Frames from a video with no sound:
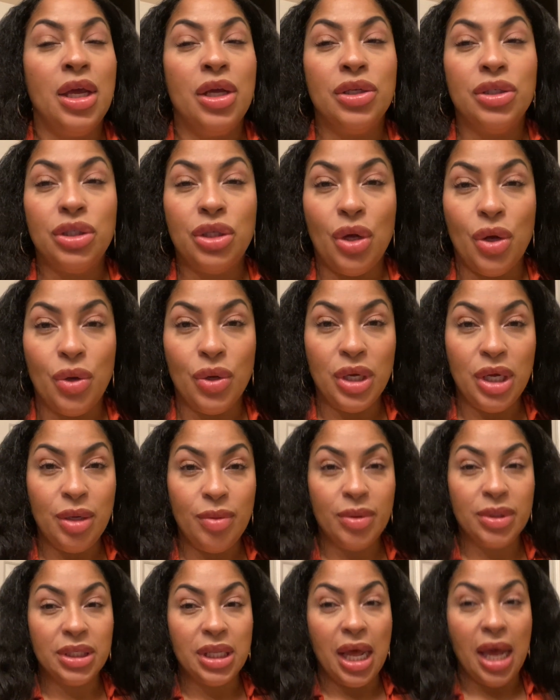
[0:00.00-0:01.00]
So he
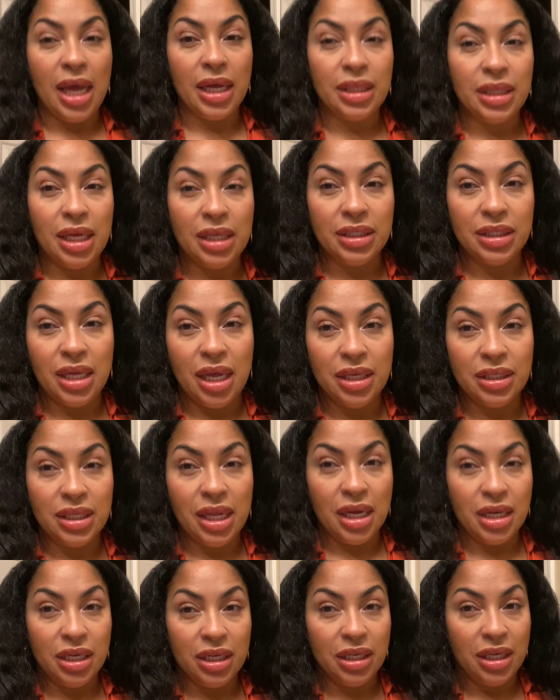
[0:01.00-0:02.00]
was like, that sounds
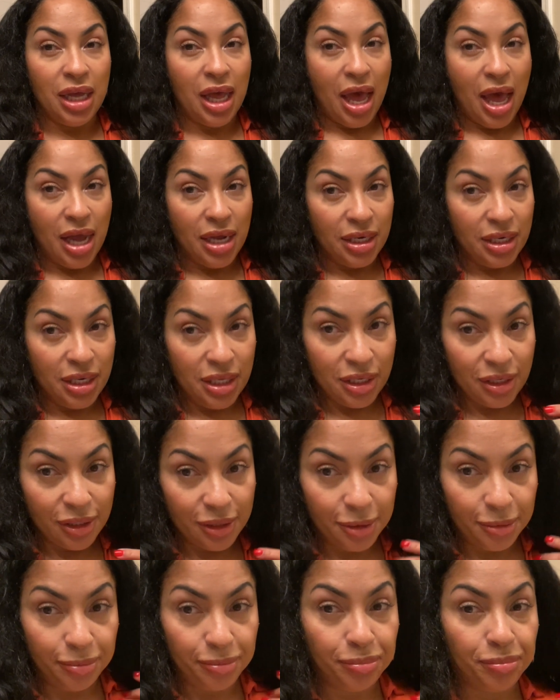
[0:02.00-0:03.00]
like a good
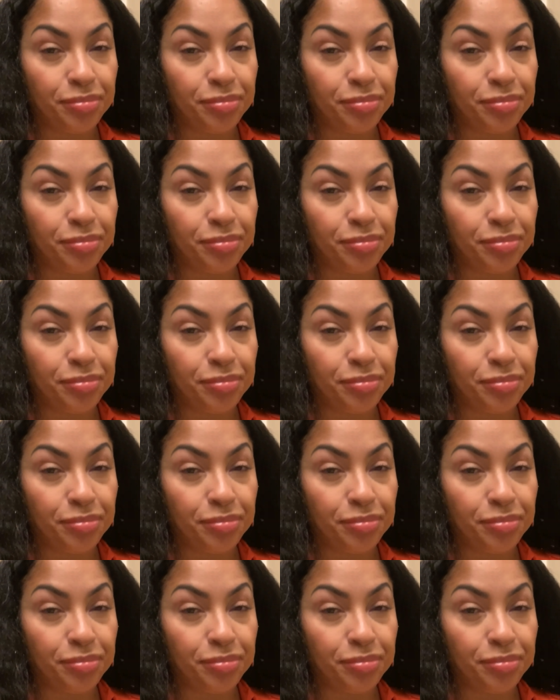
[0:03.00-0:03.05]
idea.